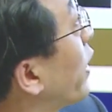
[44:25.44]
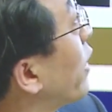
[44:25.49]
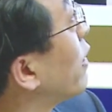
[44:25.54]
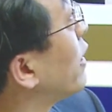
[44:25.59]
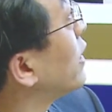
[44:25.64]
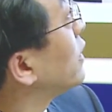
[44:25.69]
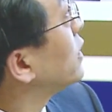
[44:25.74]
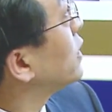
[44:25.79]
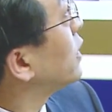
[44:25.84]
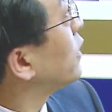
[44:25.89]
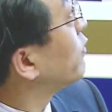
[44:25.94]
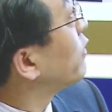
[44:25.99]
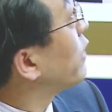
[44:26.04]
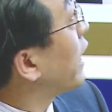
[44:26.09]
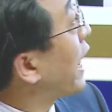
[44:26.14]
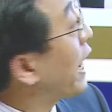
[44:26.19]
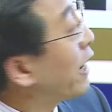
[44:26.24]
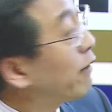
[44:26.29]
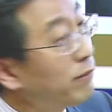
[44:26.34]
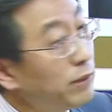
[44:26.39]
as of
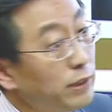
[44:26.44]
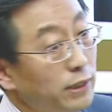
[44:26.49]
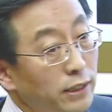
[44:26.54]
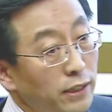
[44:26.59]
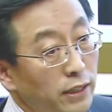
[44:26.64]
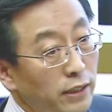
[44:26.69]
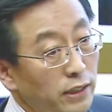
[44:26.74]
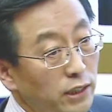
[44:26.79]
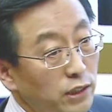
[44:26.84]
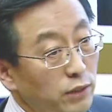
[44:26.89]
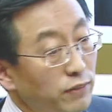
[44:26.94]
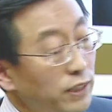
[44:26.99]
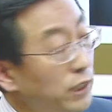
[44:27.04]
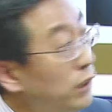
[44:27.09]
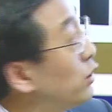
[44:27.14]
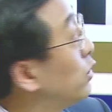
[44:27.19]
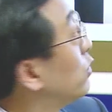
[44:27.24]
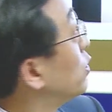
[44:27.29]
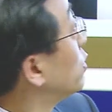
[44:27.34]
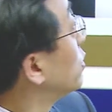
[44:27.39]
every
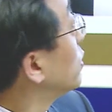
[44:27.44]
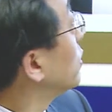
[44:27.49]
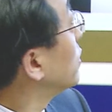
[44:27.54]
individuals,